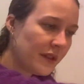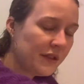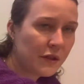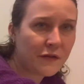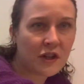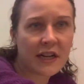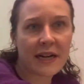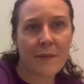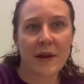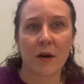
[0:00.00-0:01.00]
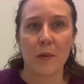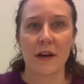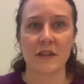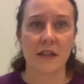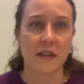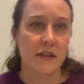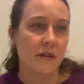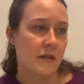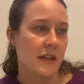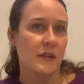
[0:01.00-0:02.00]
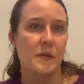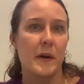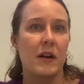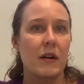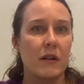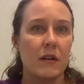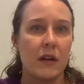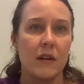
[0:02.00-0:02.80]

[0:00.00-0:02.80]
So if you're knitting a bigger project, you like a sweater